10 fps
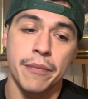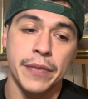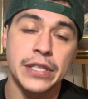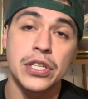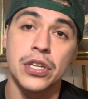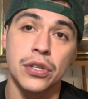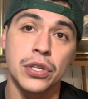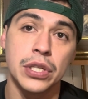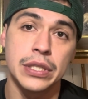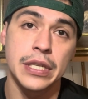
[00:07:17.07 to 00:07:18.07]
That's another
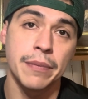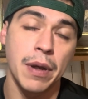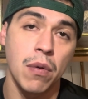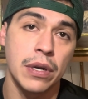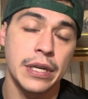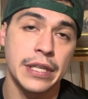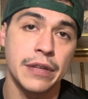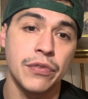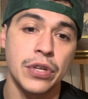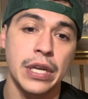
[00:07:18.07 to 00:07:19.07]
good tip I wanted to
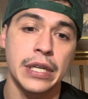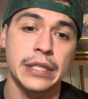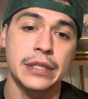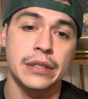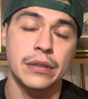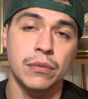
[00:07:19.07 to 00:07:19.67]
give you guys.